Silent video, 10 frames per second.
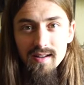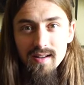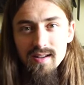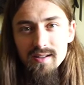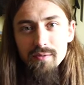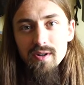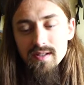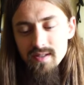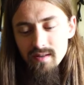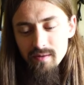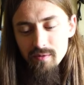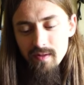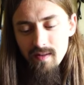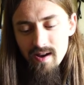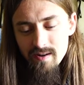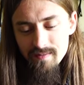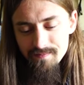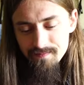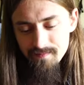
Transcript: again you want to seal it with a lighter.